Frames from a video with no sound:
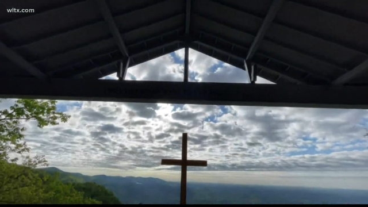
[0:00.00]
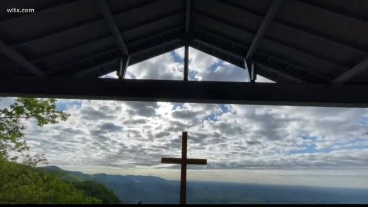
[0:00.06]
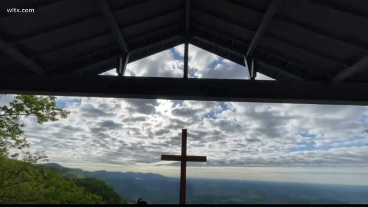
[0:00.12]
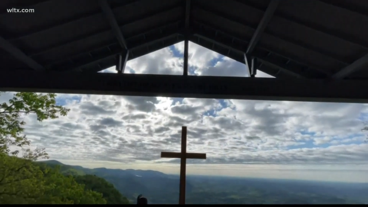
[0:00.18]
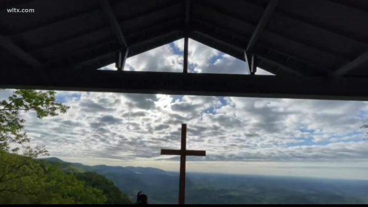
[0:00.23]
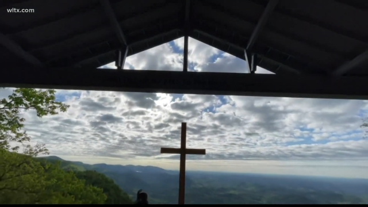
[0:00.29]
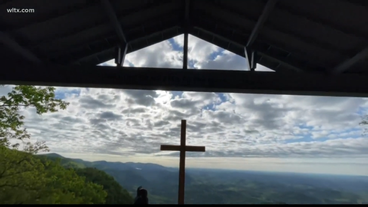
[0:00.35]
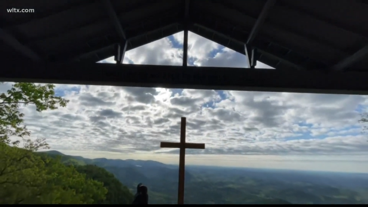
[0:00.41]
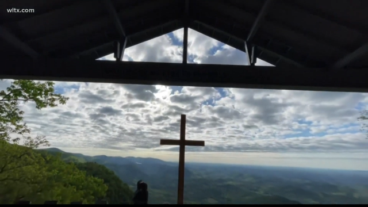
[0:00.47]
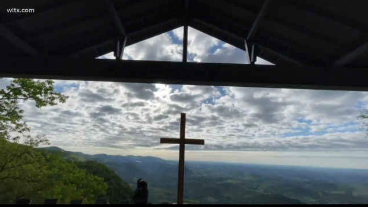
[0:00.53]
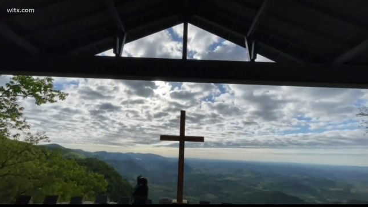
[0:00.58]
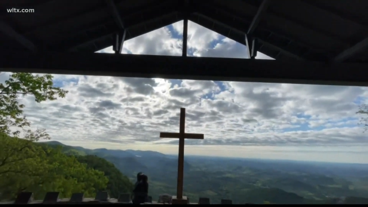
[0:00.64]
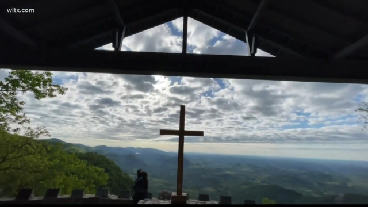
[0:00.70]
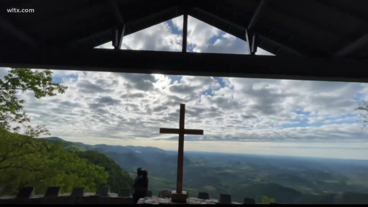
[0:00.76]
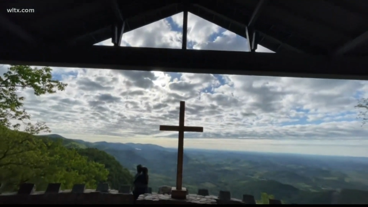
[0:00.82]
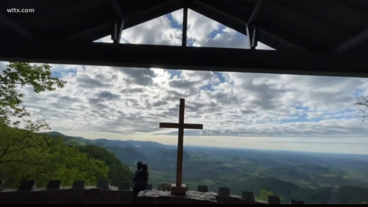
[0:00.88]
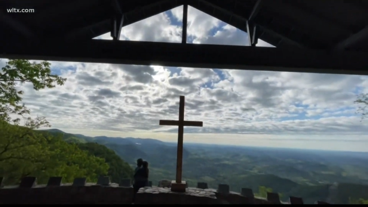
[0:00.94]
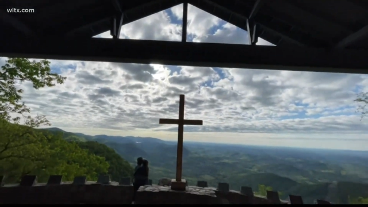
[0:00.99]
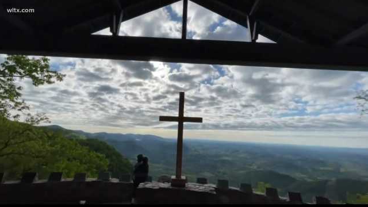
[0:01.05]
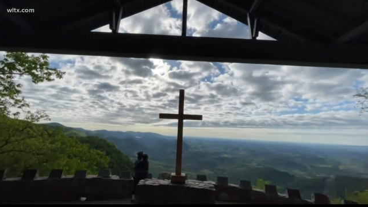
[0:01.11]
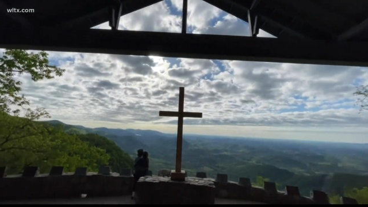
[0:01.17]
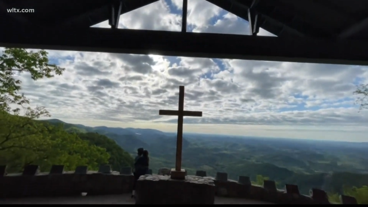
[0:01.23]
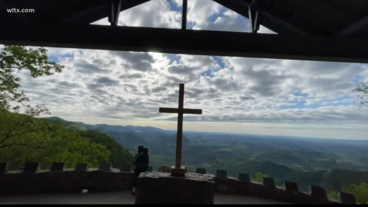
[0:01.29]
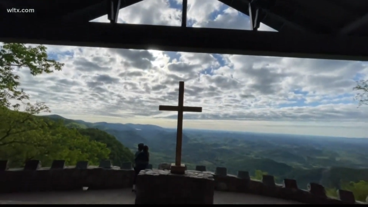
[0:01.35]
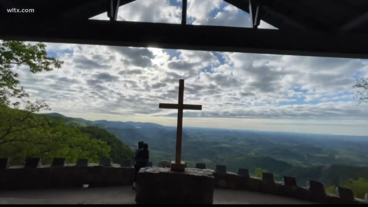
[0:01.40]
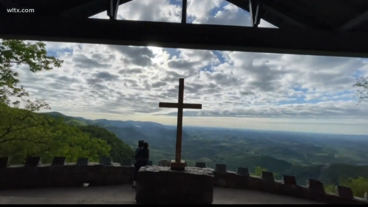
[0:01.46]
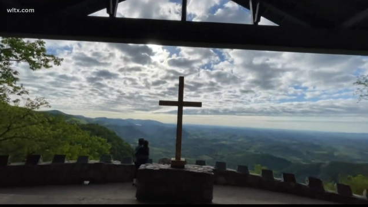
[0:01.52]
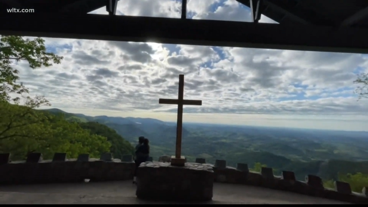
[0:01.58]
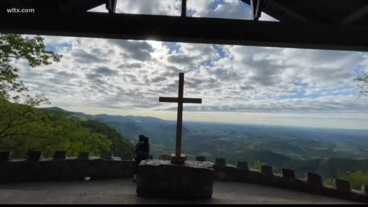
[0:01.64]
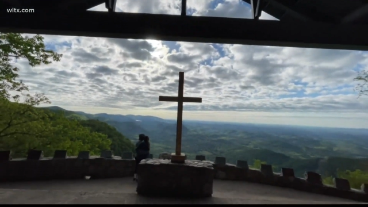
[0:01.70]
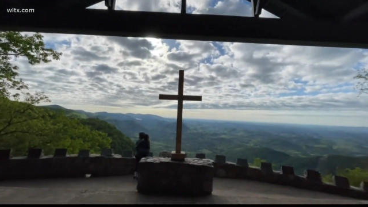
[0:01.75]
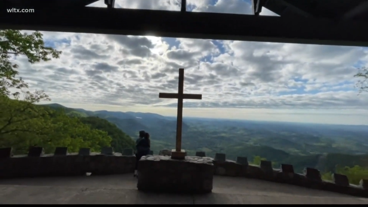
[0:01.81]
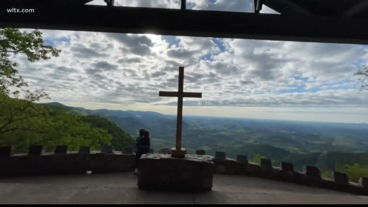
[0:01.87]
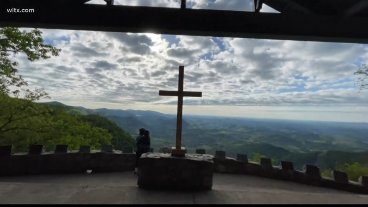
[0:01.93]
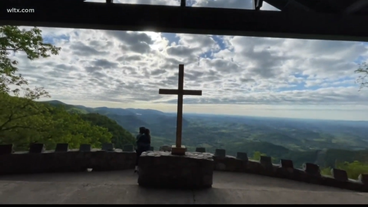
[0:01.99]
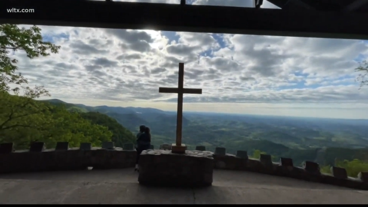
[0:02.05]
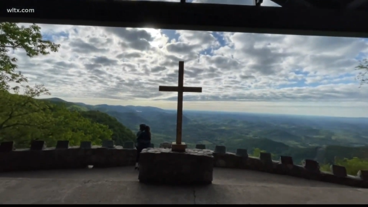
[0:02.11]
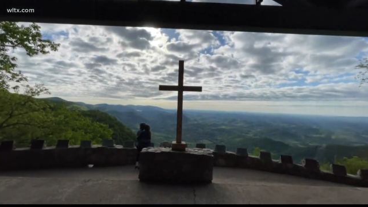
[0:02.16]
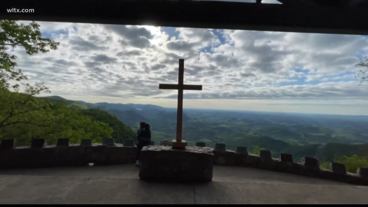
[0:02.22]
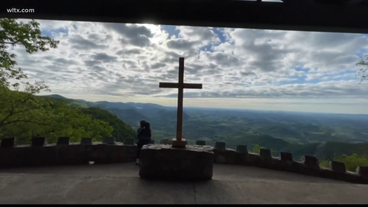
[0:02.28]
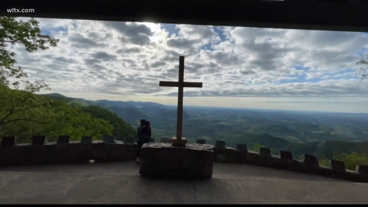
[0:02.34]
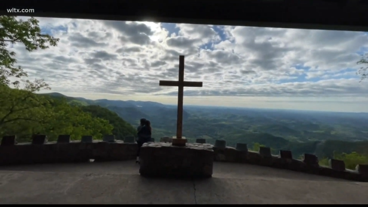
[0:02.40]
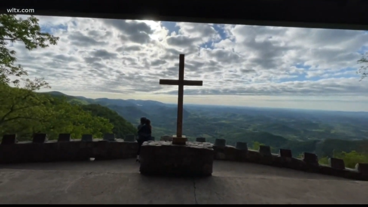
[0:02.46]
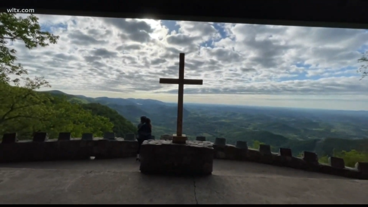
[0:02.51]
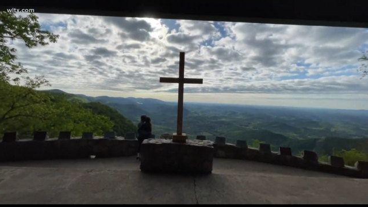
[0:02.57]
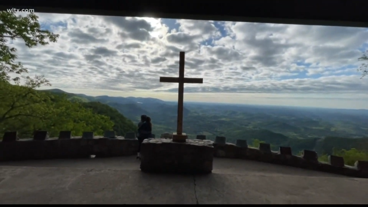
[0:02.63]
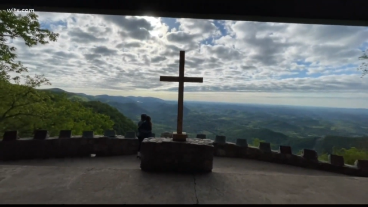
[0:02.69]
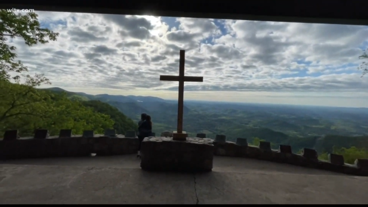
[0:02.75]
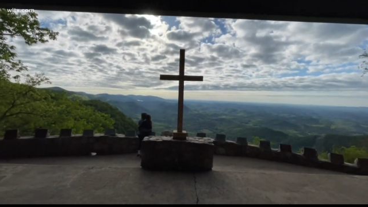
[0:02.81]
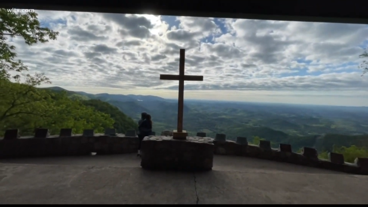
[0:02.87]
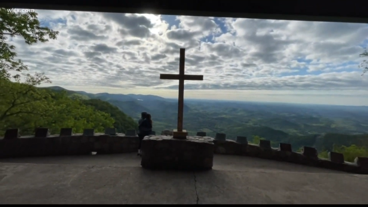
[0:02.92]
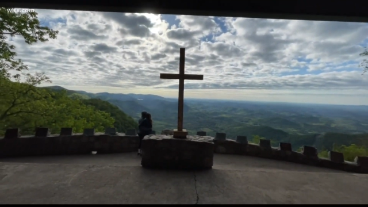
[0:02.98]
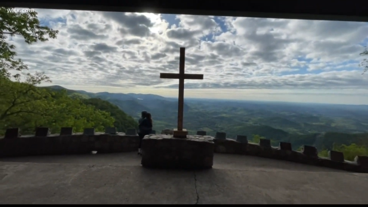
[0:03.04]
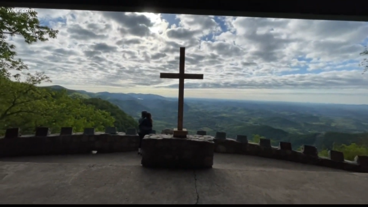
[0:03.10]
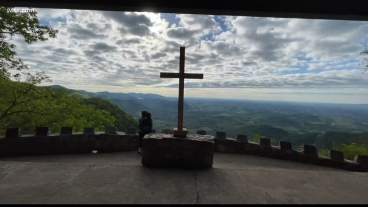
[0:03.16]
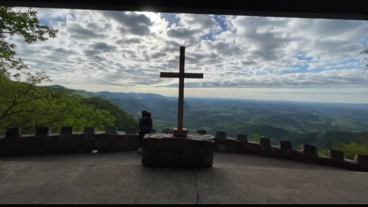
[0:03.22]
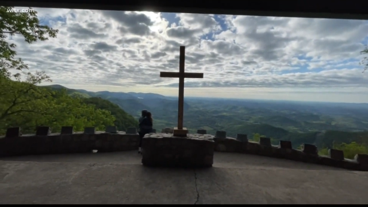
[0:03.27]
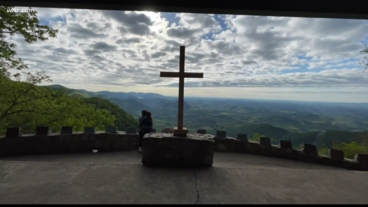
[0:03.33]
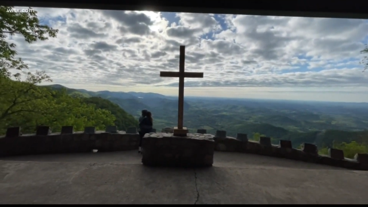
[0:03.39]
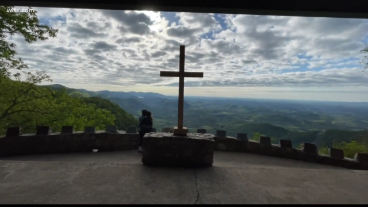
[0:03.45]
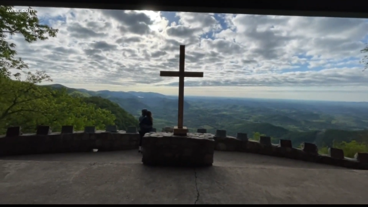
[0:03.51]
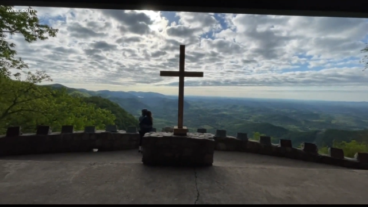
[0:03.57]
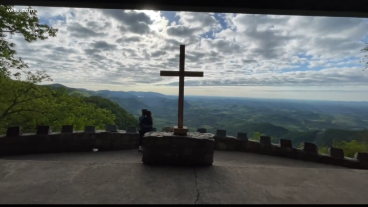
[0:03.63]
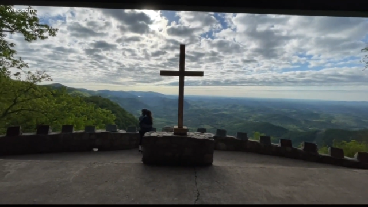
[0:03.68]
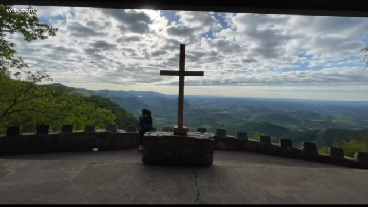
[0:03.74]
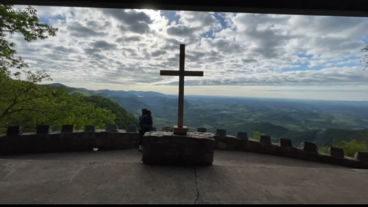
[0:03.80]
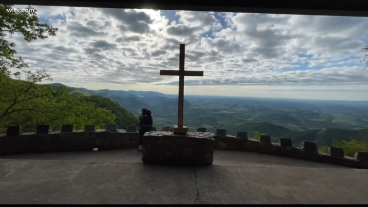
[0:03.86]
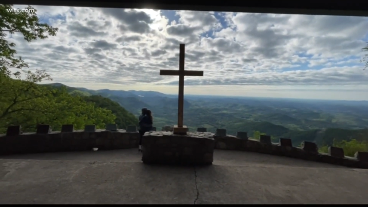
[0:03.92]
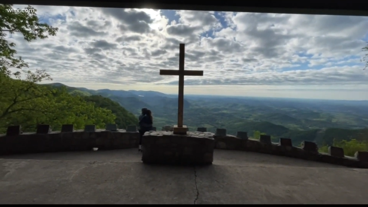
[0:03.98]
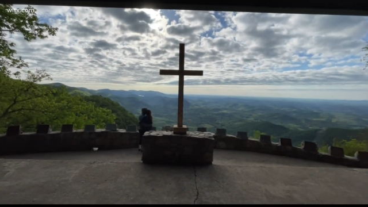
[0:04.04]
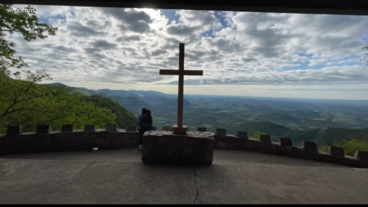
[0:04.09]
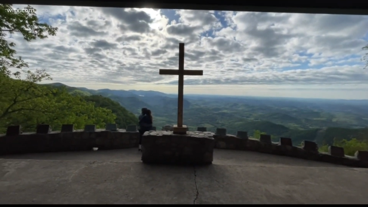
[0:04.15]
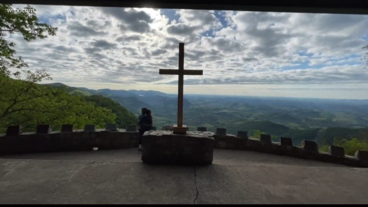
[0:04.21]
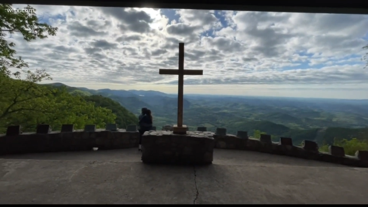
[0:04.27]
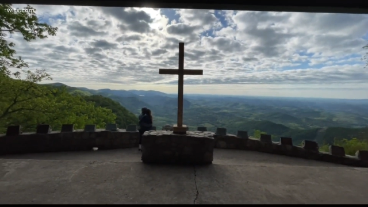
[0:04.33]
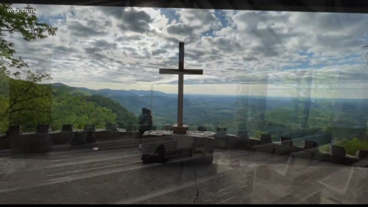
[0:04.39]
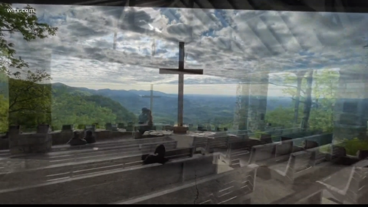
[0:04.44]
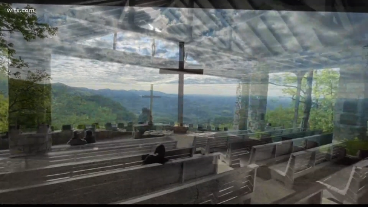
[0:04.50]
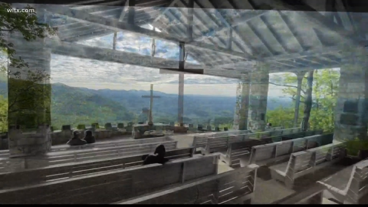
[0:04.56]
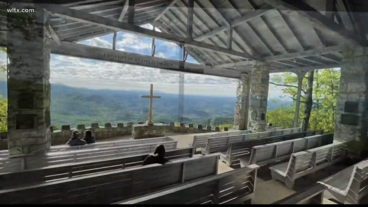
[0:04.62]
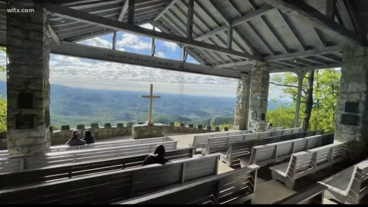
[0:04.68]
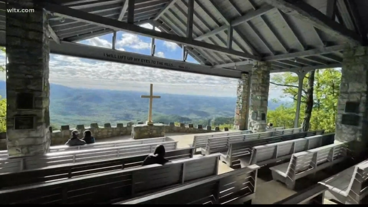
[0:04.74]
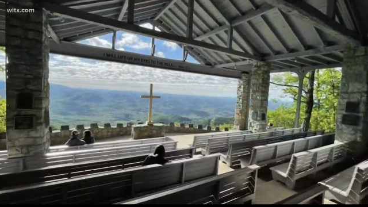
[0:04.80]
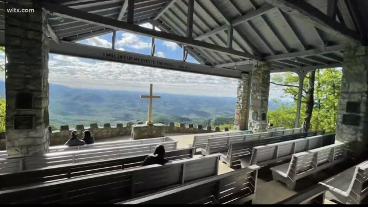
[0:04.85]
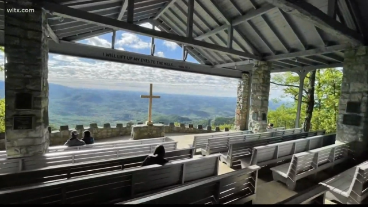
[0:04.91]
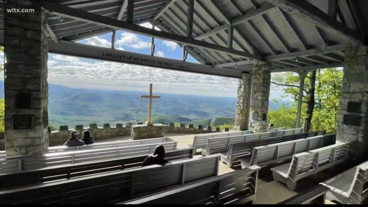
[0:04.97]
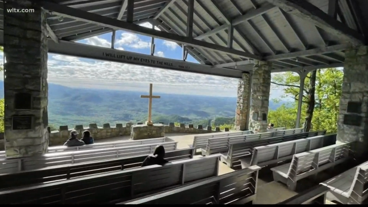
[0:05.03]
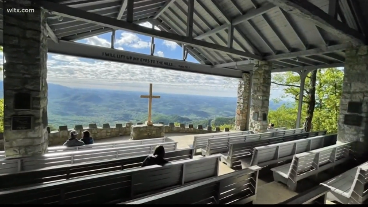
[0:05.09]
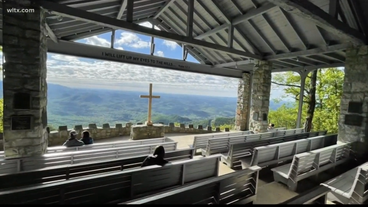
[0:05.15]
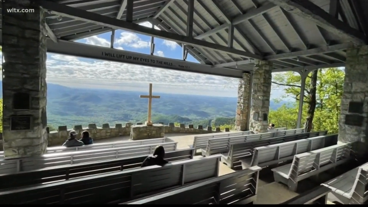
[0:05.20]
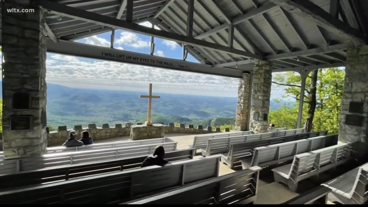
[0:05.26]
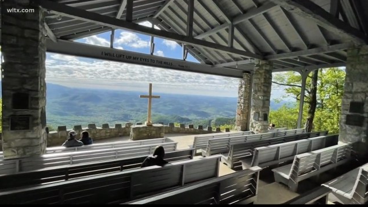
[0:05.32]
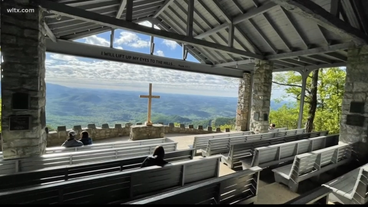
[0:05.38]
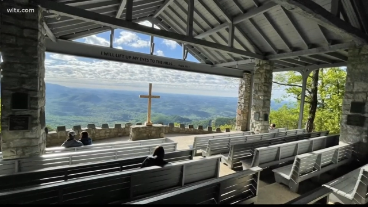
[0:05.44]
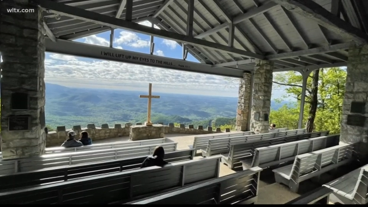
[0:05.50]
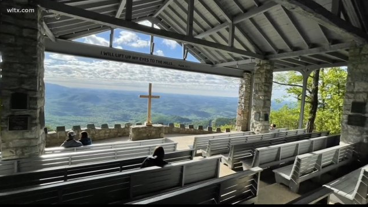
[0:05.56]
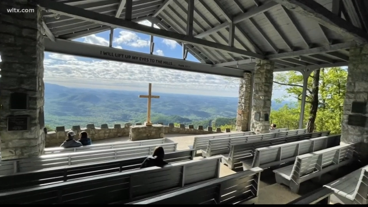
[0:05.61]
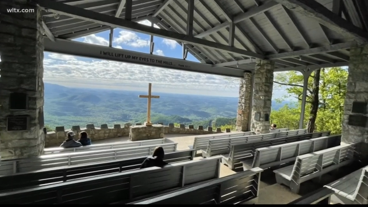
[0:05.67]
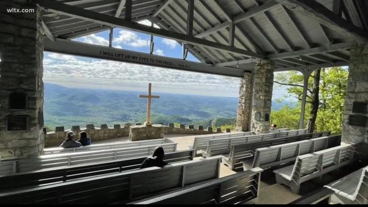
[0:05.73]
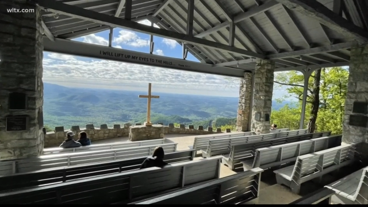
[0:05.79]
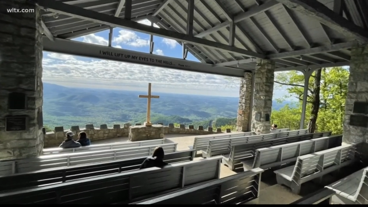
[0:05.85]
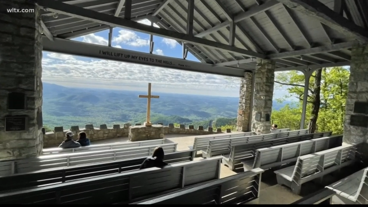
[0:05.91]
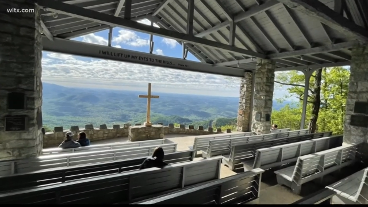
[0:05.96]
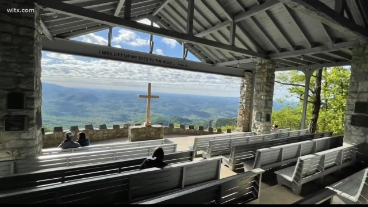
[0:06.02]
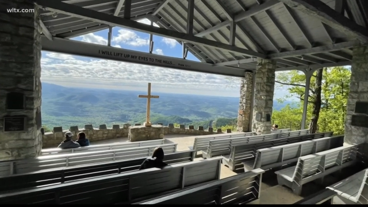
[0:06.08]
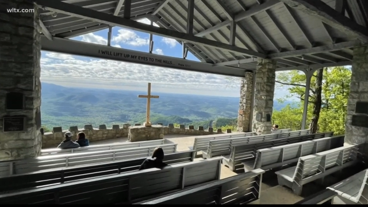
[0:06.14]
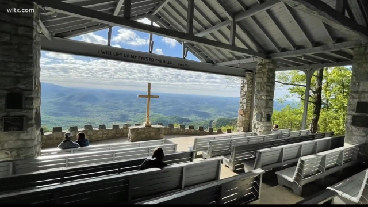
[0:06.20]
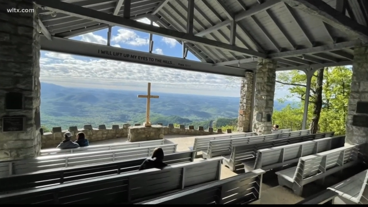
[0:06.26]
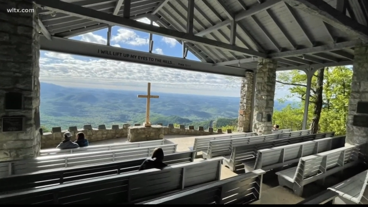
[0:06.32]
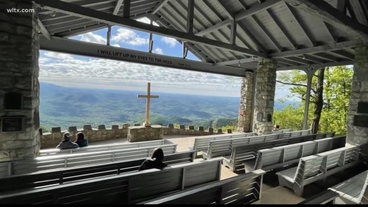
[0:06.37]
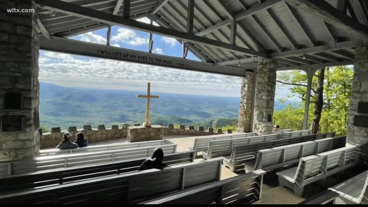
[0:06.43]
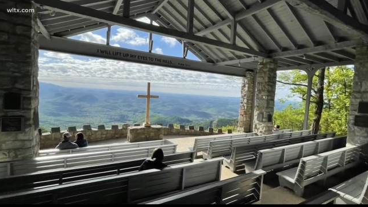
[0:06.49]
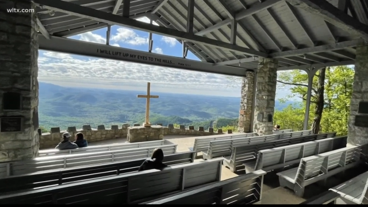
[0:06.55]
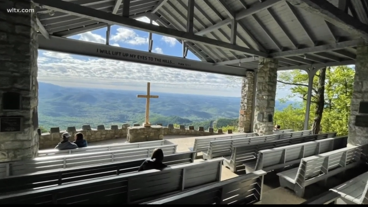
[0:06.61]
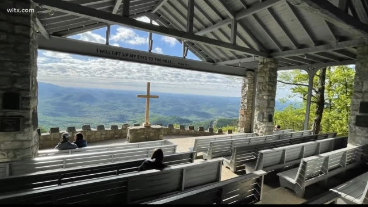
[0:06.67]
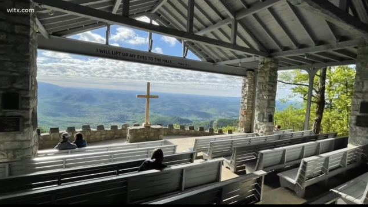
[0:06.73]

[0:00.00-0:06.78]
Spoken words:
[unreadable: no face in view]